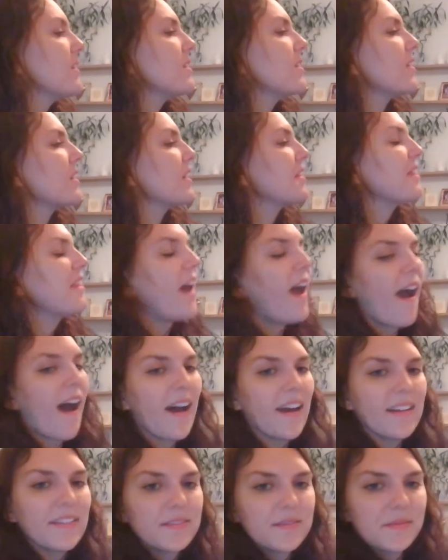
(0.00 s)
Look at
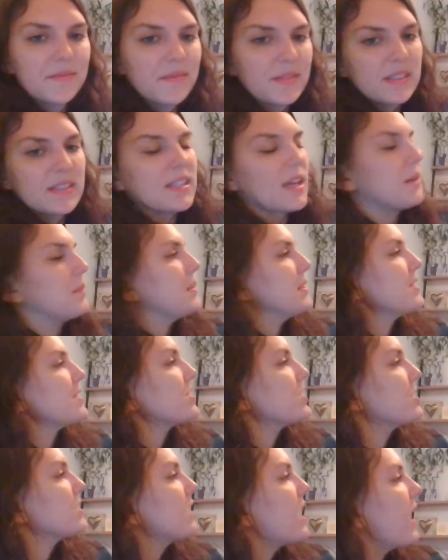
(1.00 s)
that, said
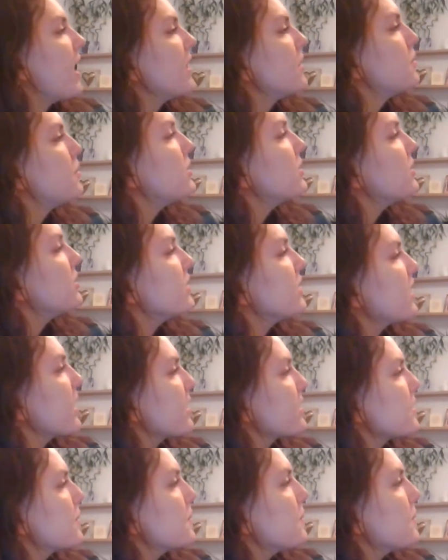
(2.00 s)
Mr. Todd, peering at the